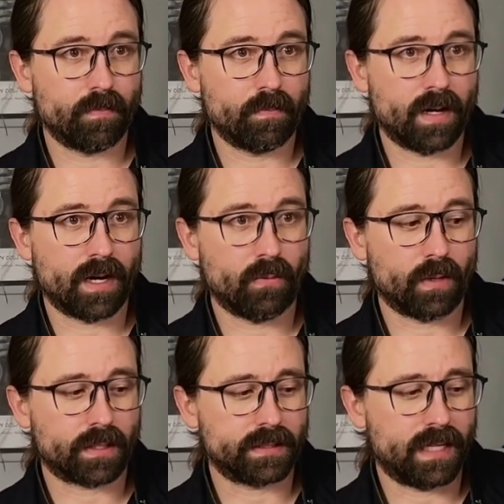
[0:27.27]
I've
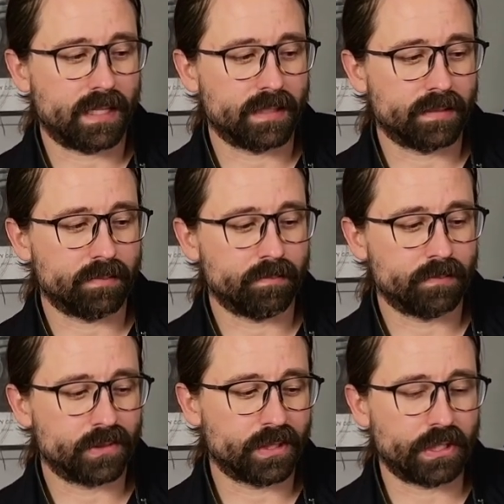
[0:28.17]
worked on and
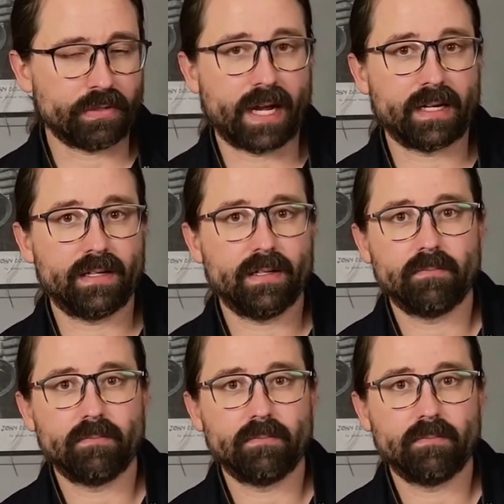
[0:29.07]
sort of created.